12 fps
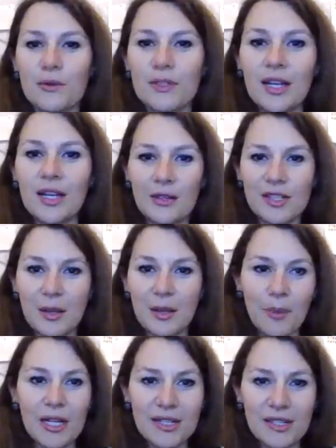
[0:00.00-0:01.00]
take a
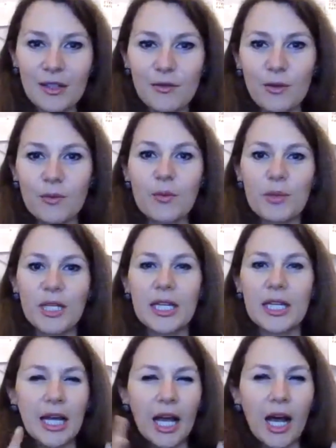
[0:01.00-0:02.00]
step back, start from the
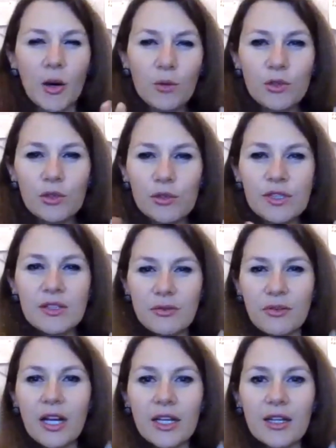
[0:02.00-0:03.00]
beginning? How would you
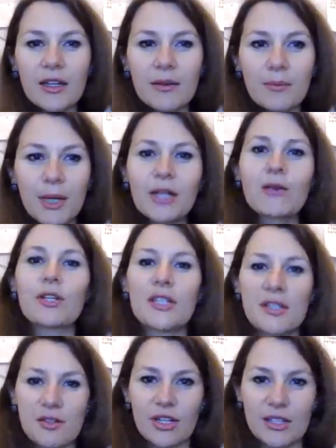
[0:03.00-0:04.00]
define
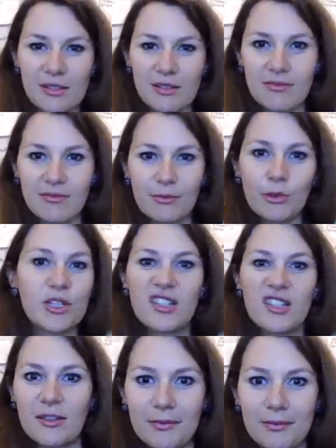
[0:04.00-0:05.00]
minority stress? What
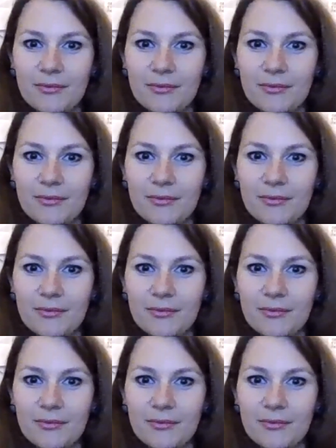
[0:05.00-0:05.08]
is it?